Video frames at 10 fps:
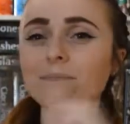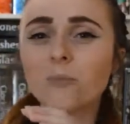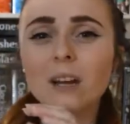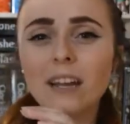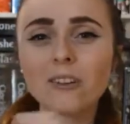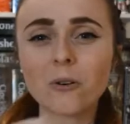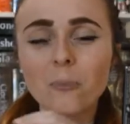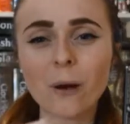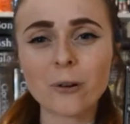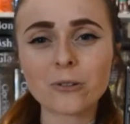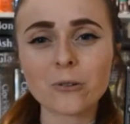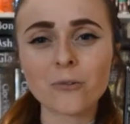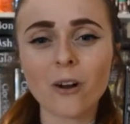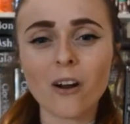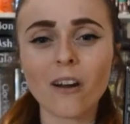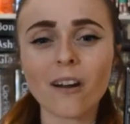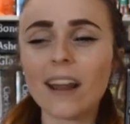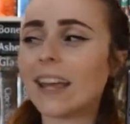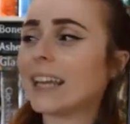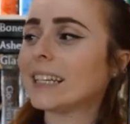what I know about it so far
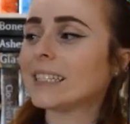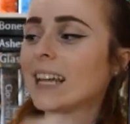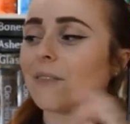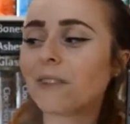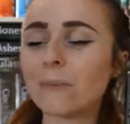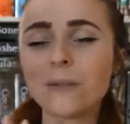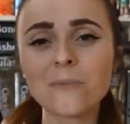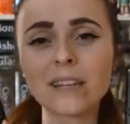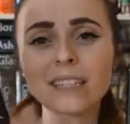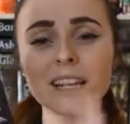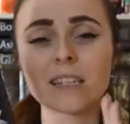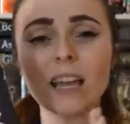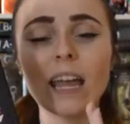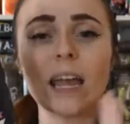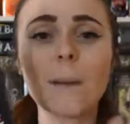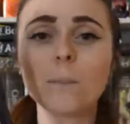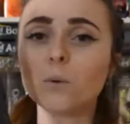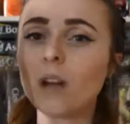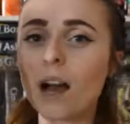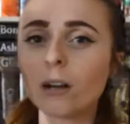is that Flame in the Mist is a
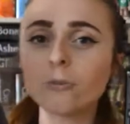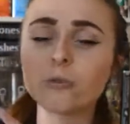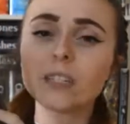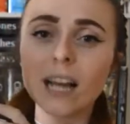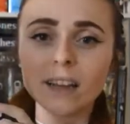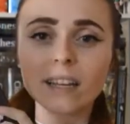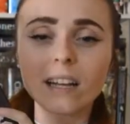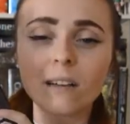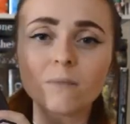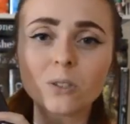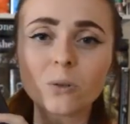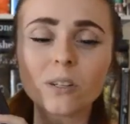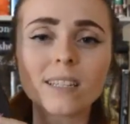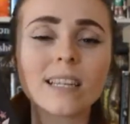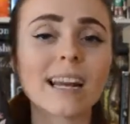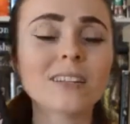Mulan retelling of sorts, and I